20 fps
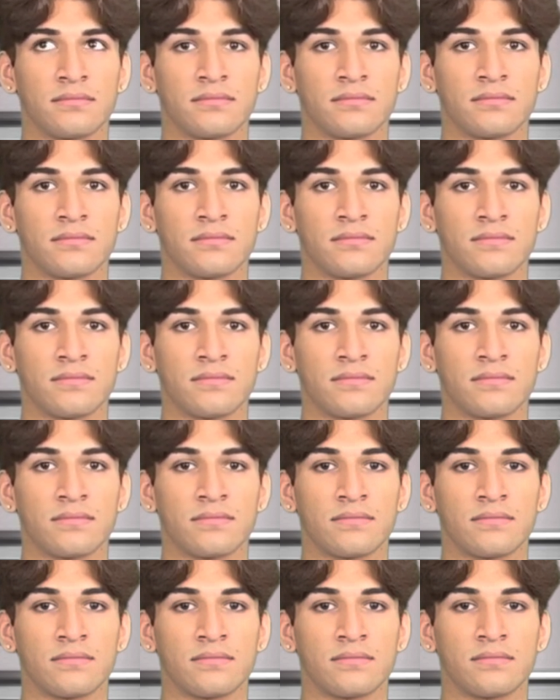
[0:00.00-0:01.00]

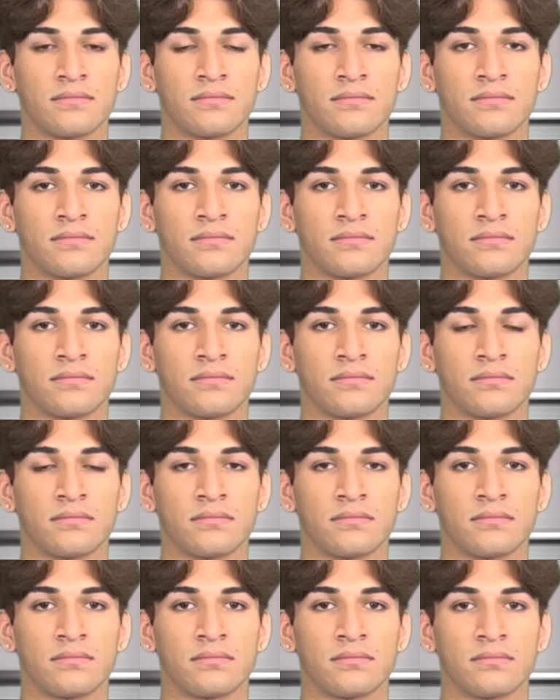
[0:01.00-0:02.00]

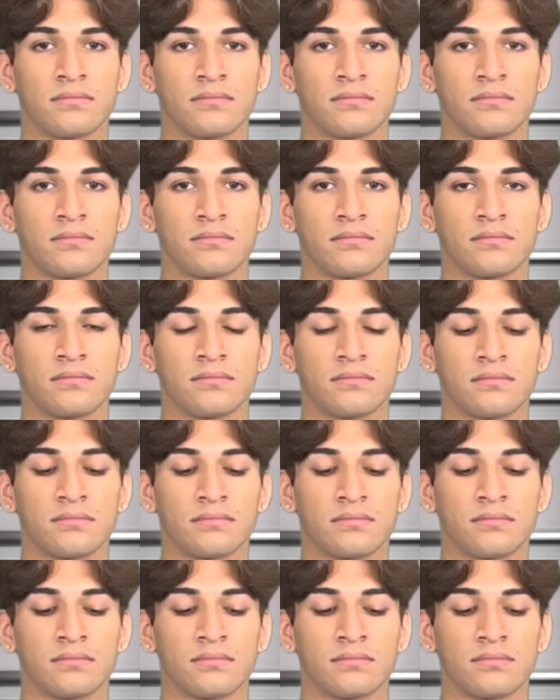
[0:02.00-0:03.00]

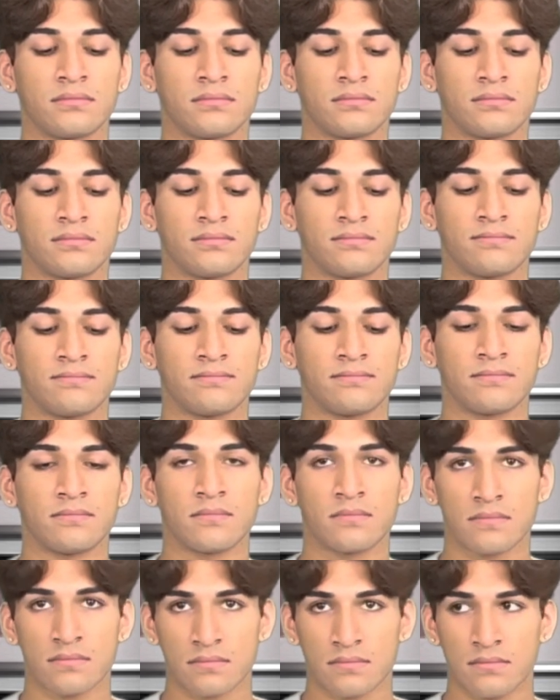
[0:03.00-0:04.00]

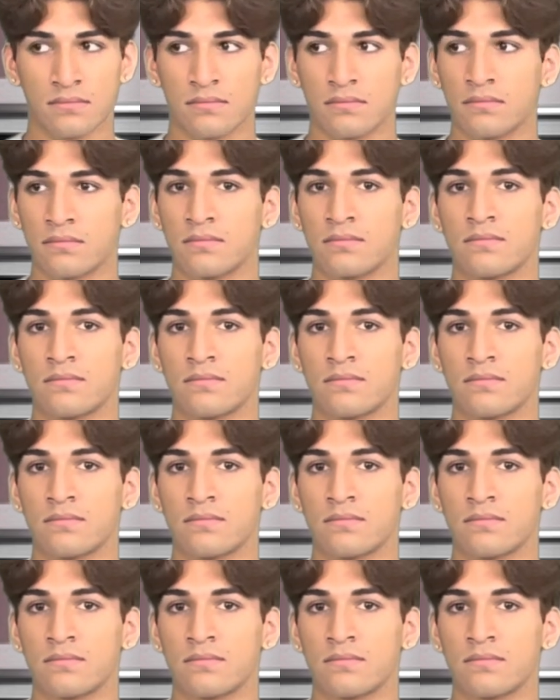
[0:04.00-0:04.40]
No words are spoken by the person on screen.